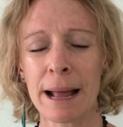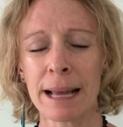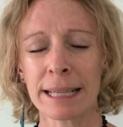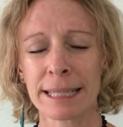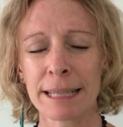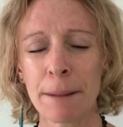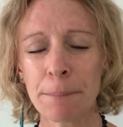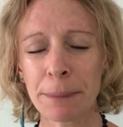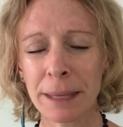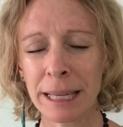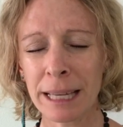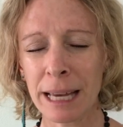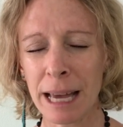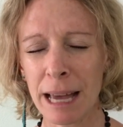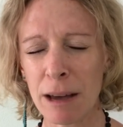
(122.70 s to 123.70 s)

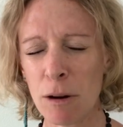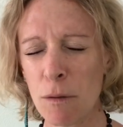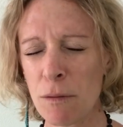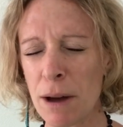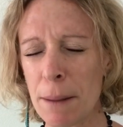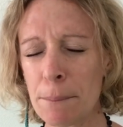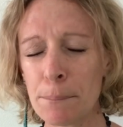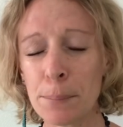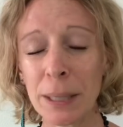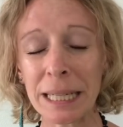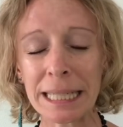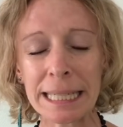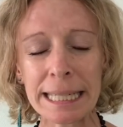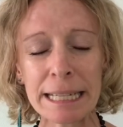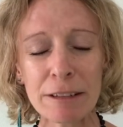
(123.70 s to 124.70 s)
something of a
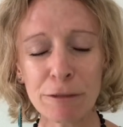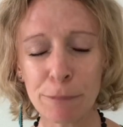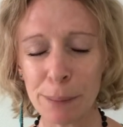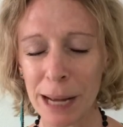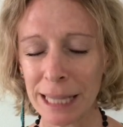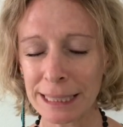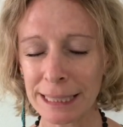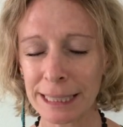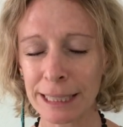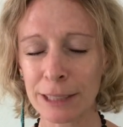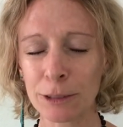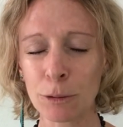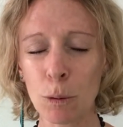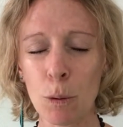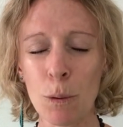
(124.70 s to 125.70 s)
belief
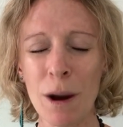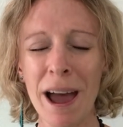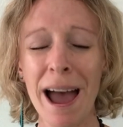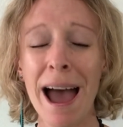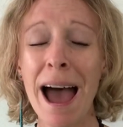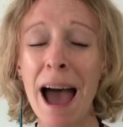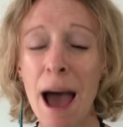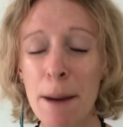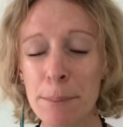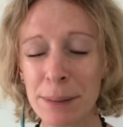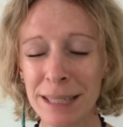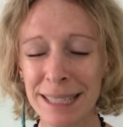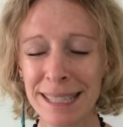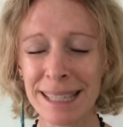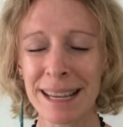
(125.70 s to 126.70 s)
pattern or a
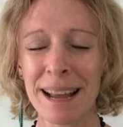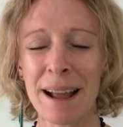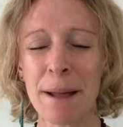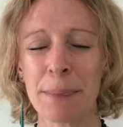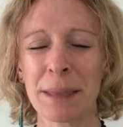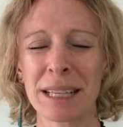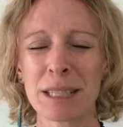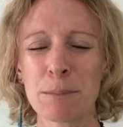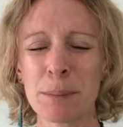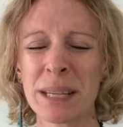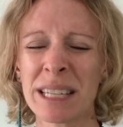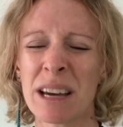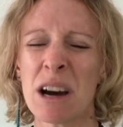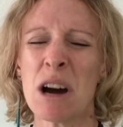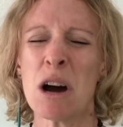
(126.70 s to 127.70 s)
habit that's
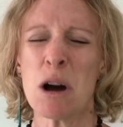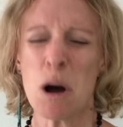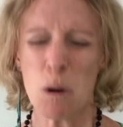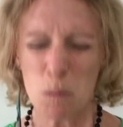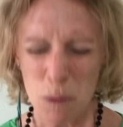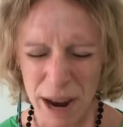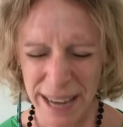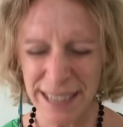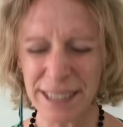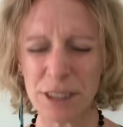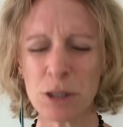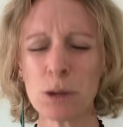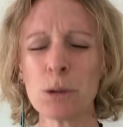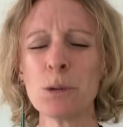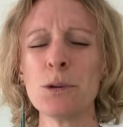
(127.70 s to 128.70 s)
been
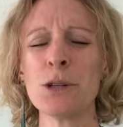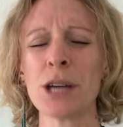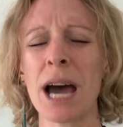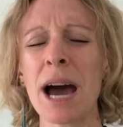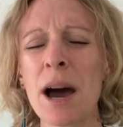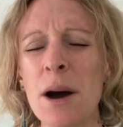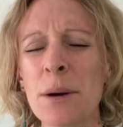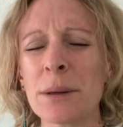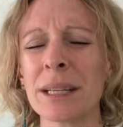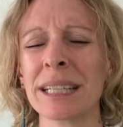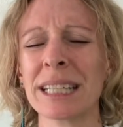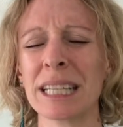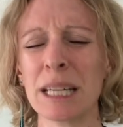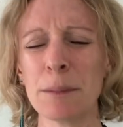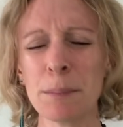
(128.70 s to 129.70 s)
weighing you down
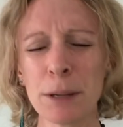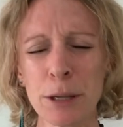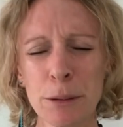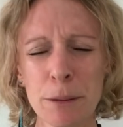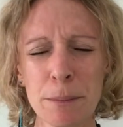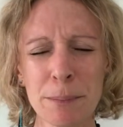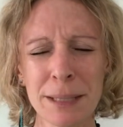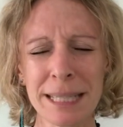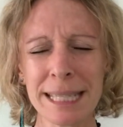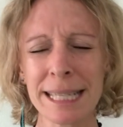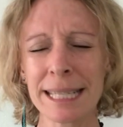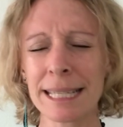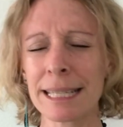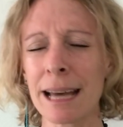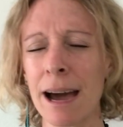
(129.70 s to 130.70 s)
and keeping you a bit
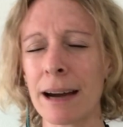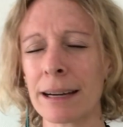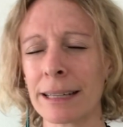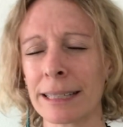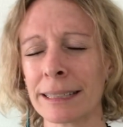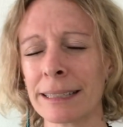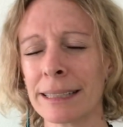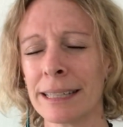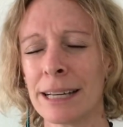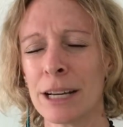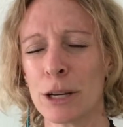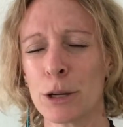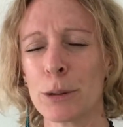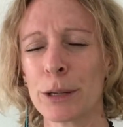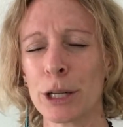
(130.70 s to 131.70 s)
stuck. And
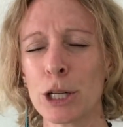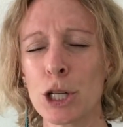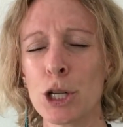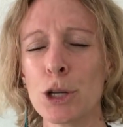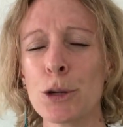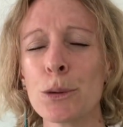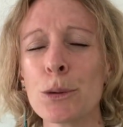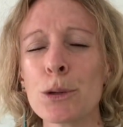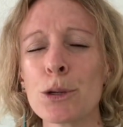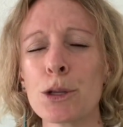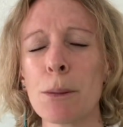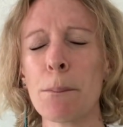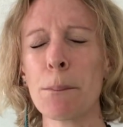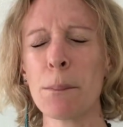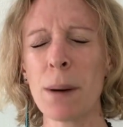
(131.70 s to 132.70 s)
you can use
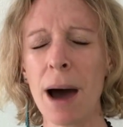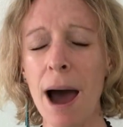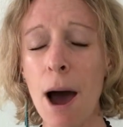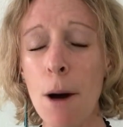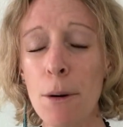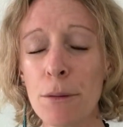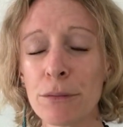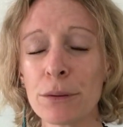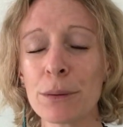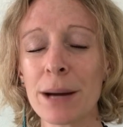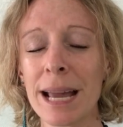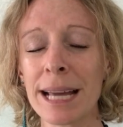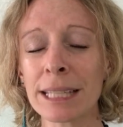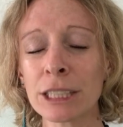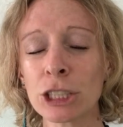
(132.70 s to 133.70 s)
the powerful
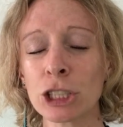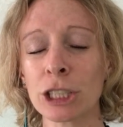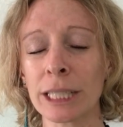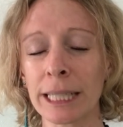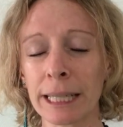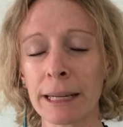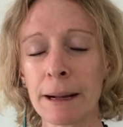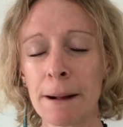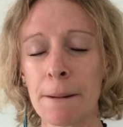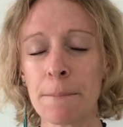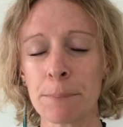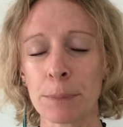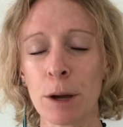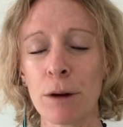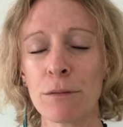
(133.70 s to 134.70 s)
energy
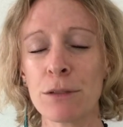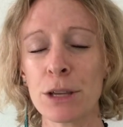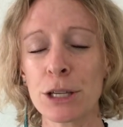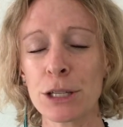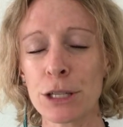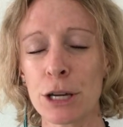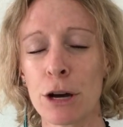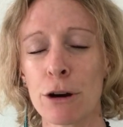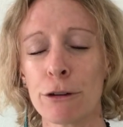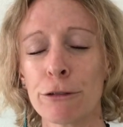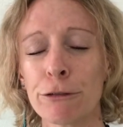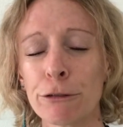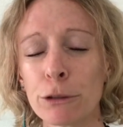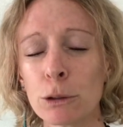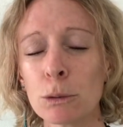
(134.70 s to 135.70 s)
of this
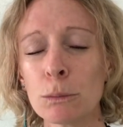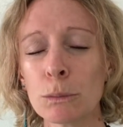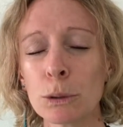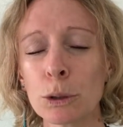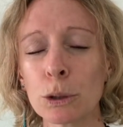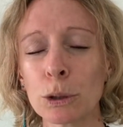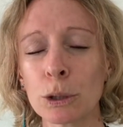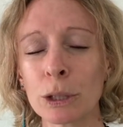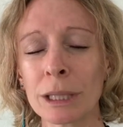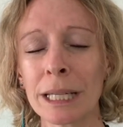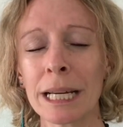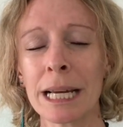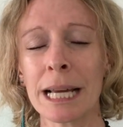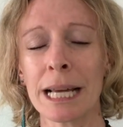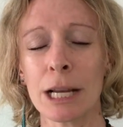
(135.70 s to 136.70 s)
full moon,
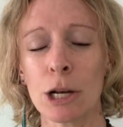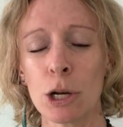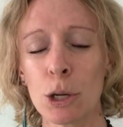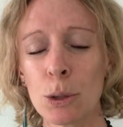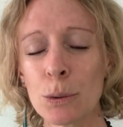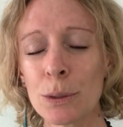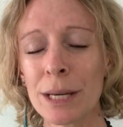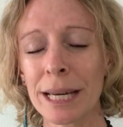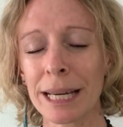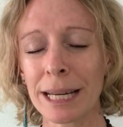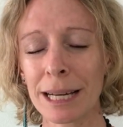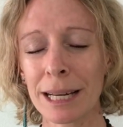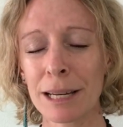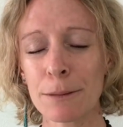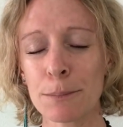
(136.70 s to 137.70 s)
lunar
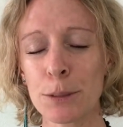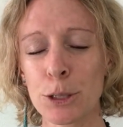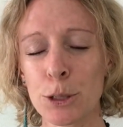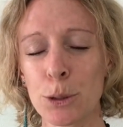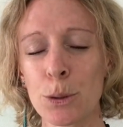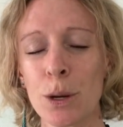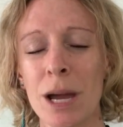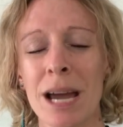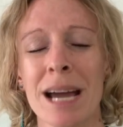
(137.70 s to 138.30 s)
eclipse to